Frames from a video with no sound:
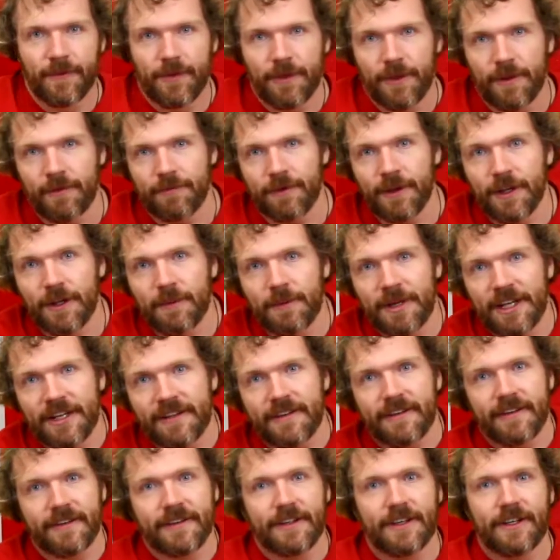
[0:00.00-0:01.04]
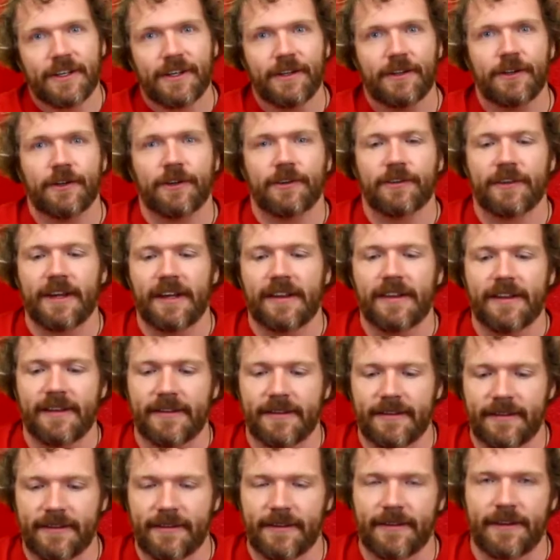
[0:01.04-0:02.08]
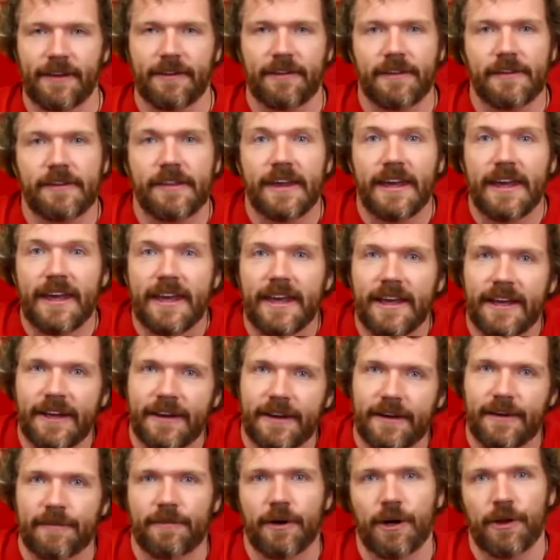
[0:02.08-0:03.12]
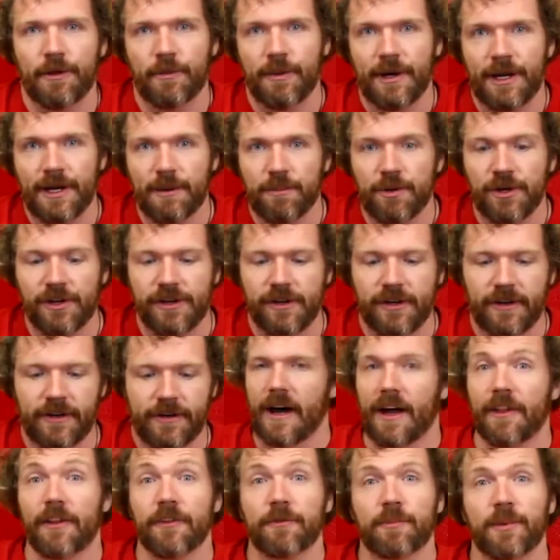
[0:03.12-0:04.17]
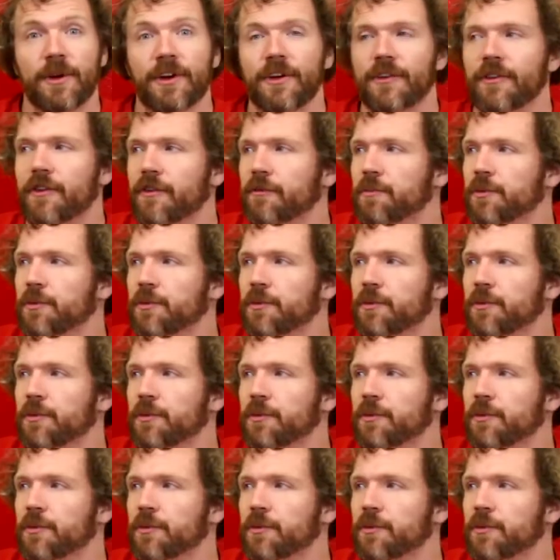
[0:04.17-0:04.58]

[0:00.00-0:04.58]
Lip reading: The filament looks like this. This is the ink of our 3D printer. On this printer, the